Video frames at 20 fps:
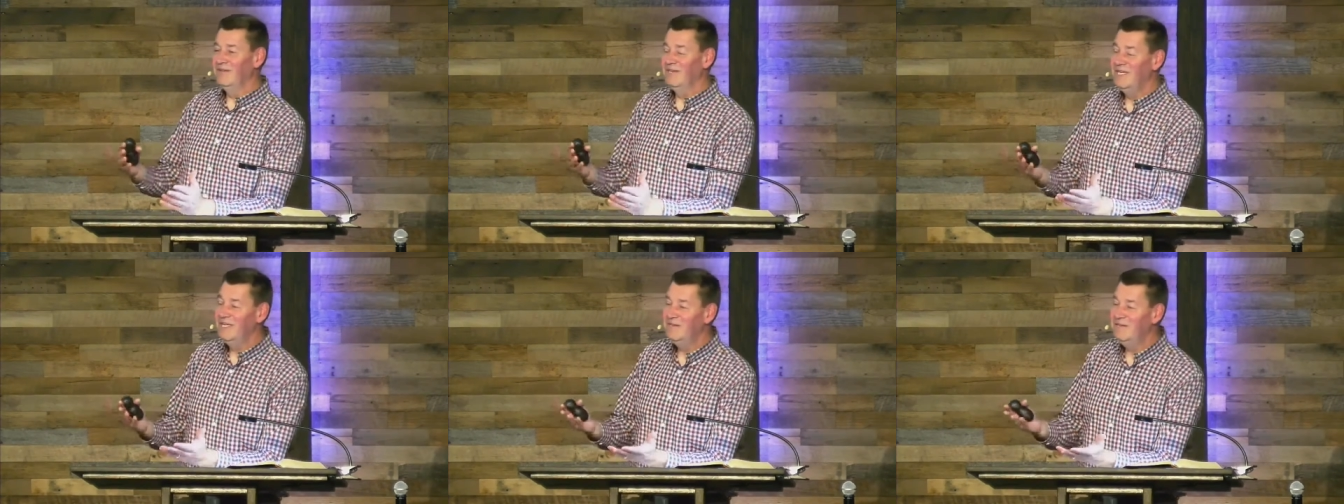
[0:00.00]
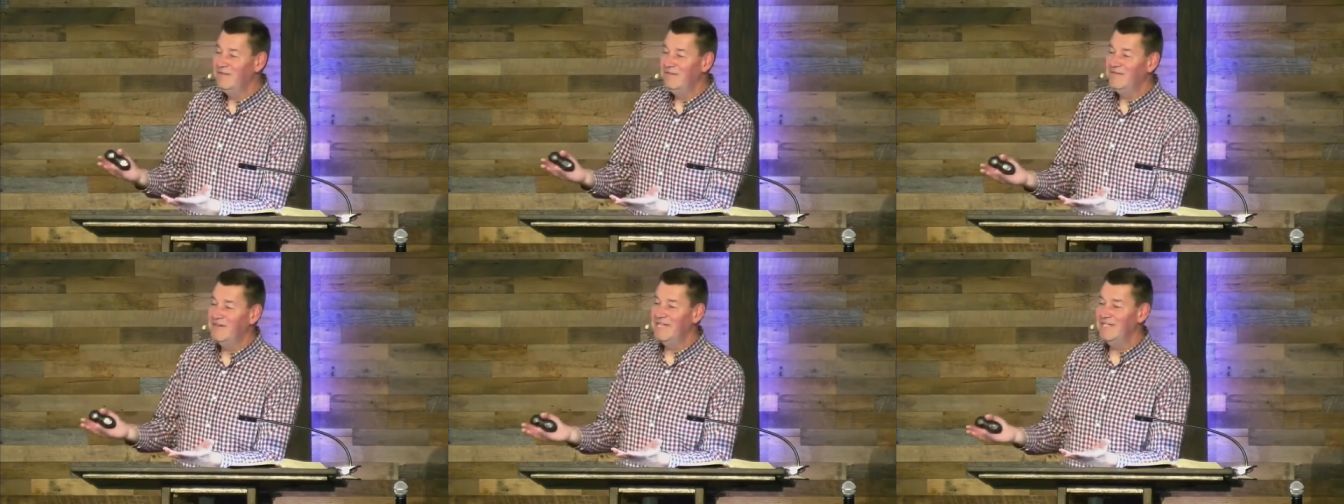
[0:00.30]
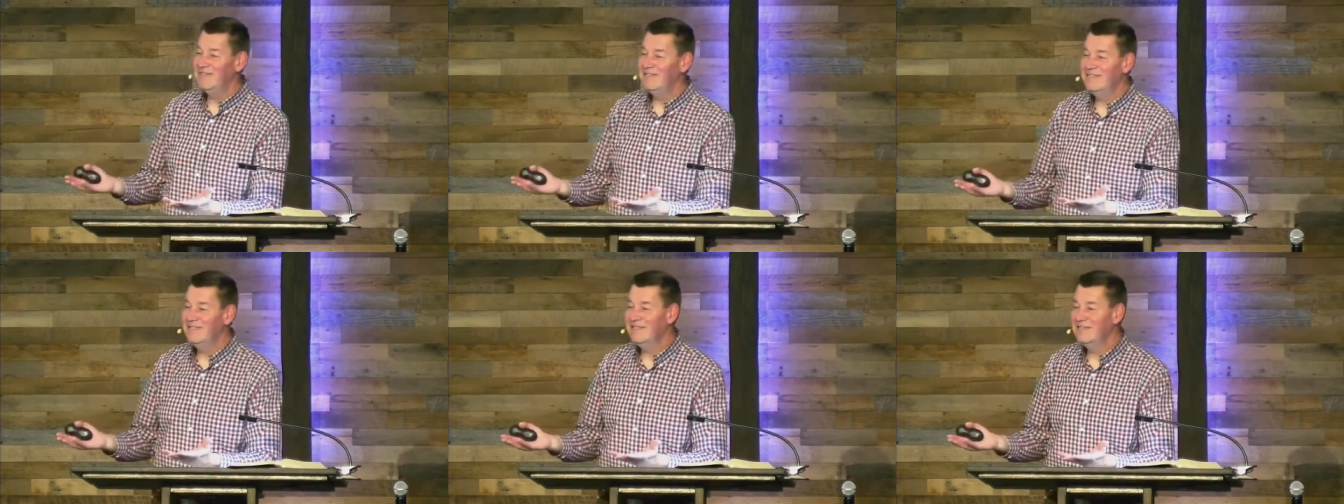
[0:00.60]
He couldn't find a
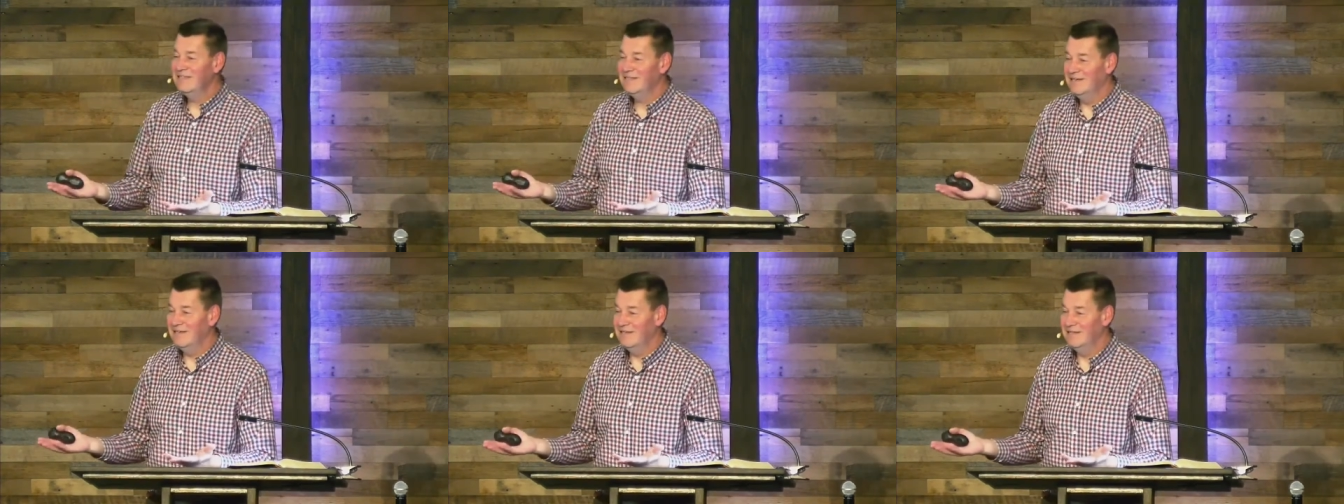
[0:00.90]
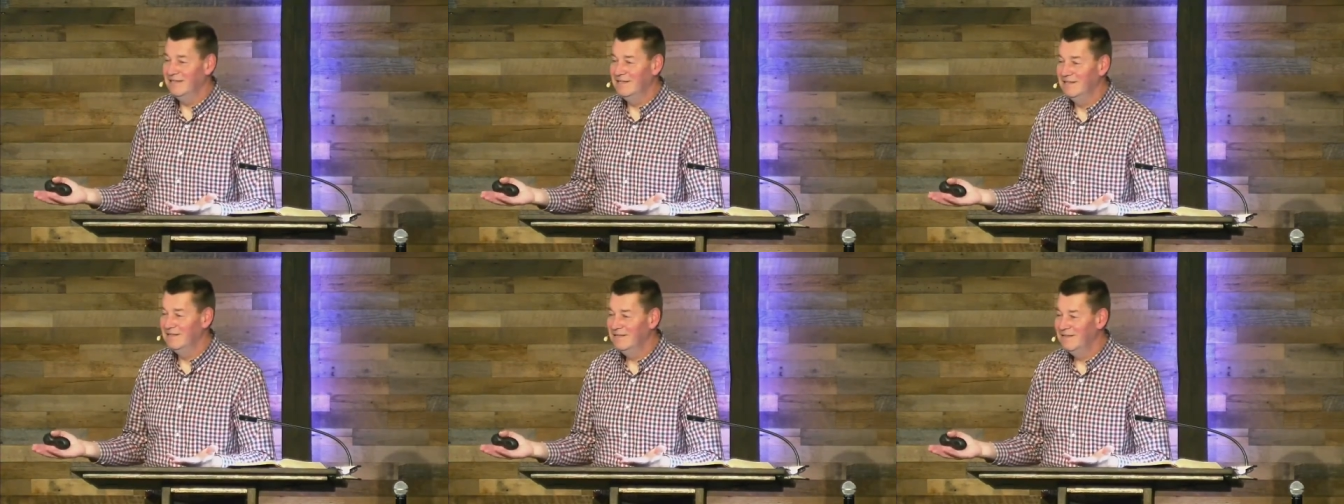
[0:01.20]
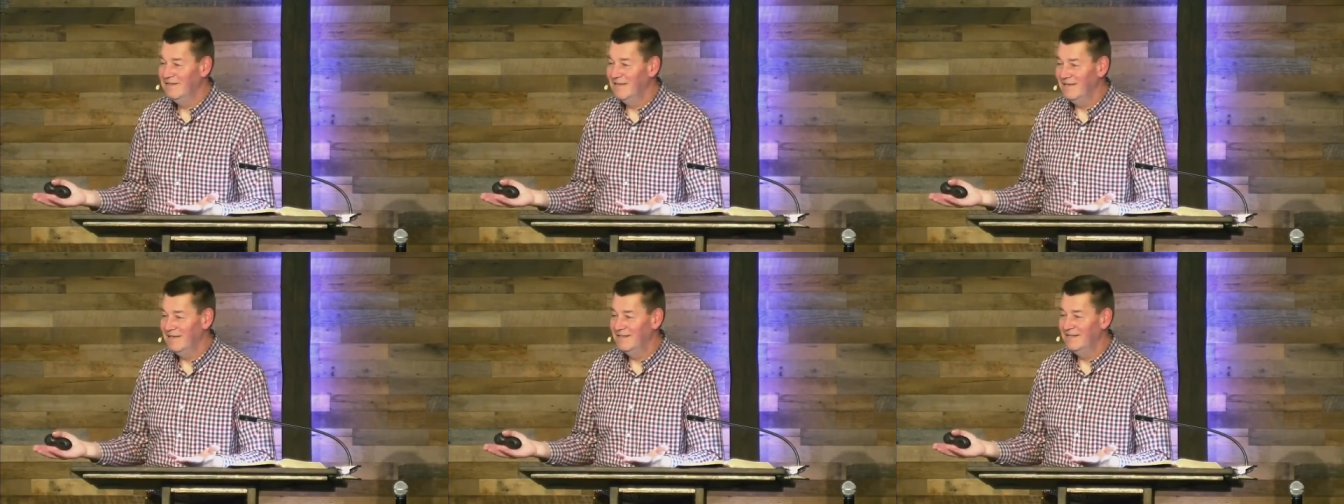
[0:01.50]
synagogue
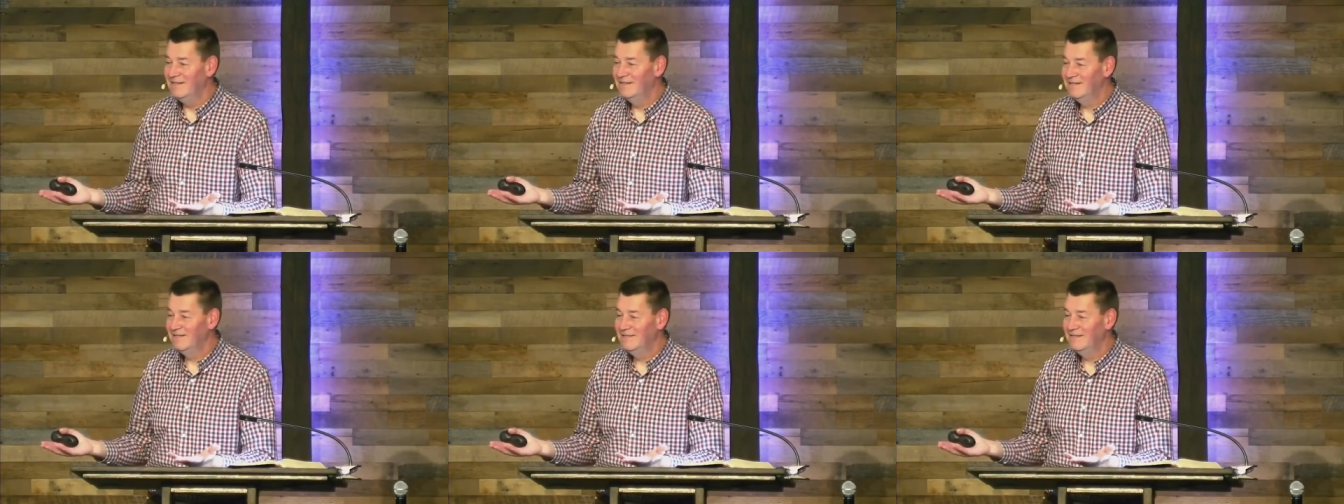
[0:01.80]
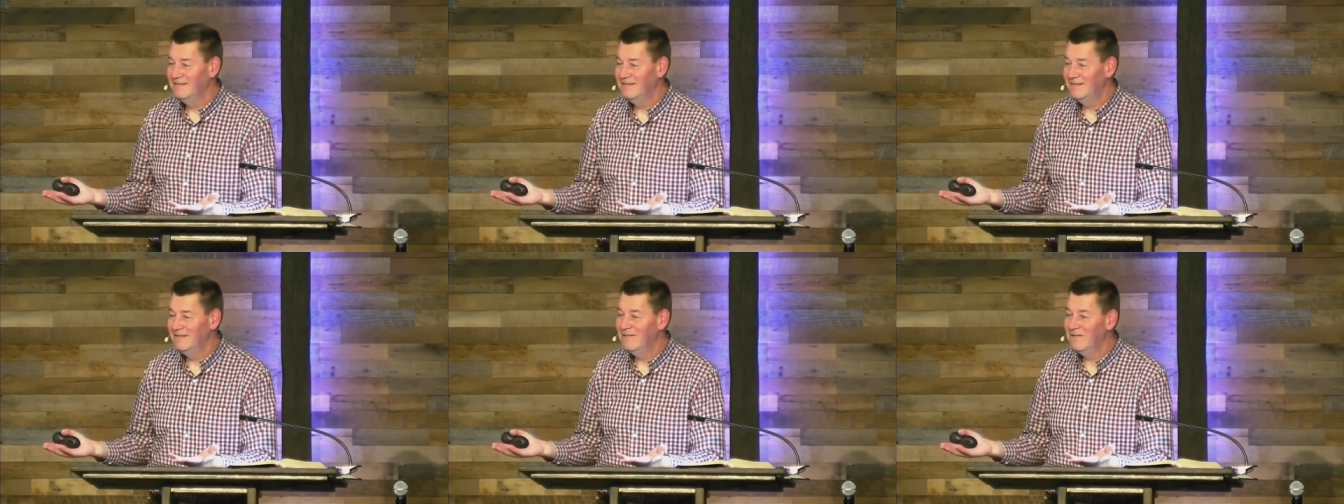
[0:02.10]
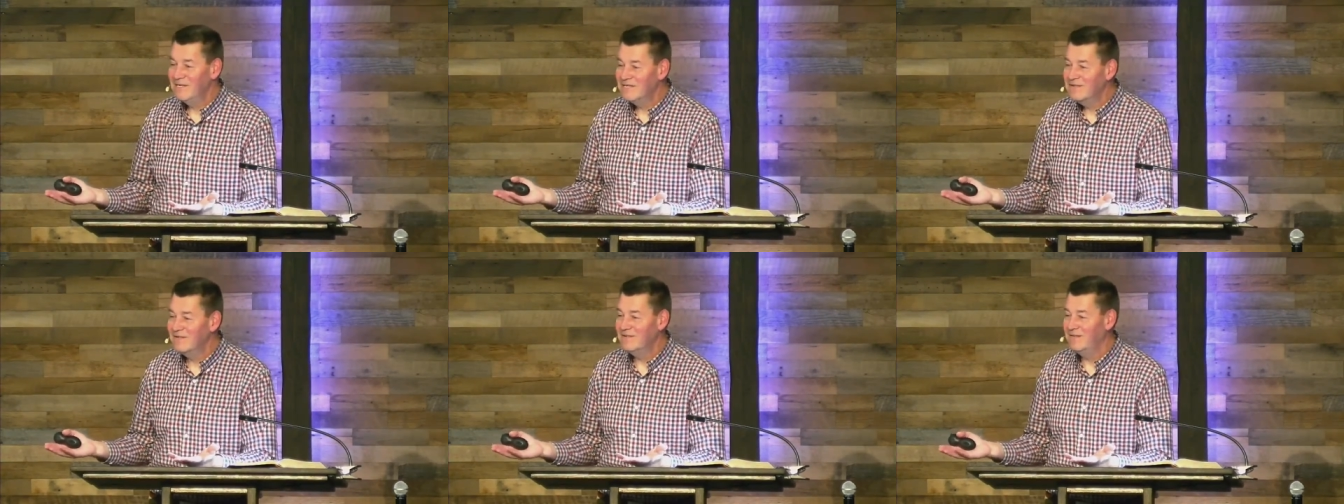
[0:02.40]
there, there
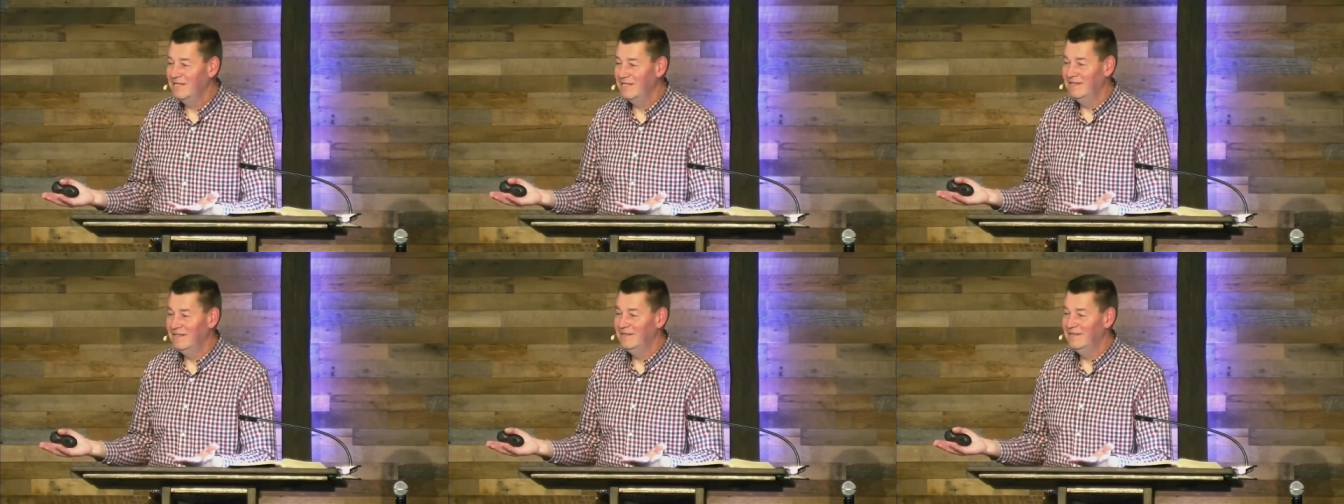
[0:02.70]
wasn't one.